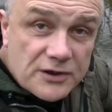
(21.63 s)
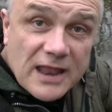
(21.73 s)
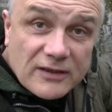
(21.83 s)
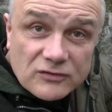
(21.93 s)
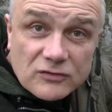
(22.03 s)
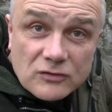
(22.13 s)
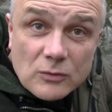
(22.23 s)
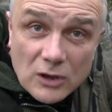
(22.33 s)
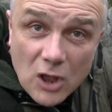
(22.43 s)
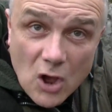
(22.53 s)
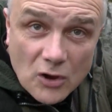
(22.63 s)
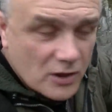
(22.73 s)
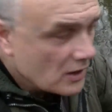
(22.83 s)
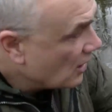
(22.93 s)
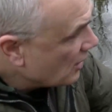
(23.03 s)
next to a
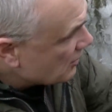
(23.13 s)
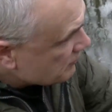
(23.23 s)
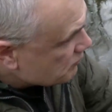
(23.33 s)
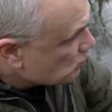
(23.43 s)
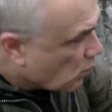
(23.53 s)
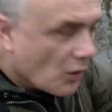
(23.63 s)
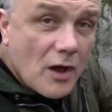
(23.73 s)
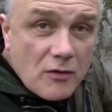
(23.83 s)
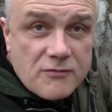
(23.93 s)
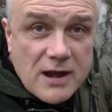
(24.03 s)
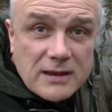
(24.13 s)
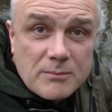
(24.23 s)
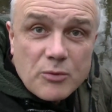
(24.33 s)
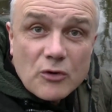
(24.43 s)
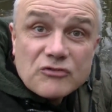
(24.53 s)
lock, one
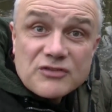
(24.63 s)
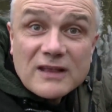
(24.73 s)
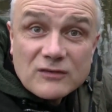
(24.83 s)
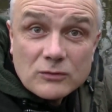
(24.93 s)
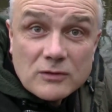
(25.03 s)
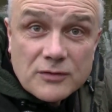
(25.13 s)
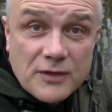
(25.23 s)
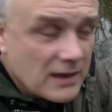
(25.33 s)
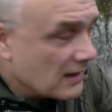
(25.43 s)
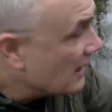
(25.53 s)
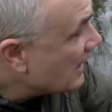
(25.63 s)
overhanging bush, that sort of thing,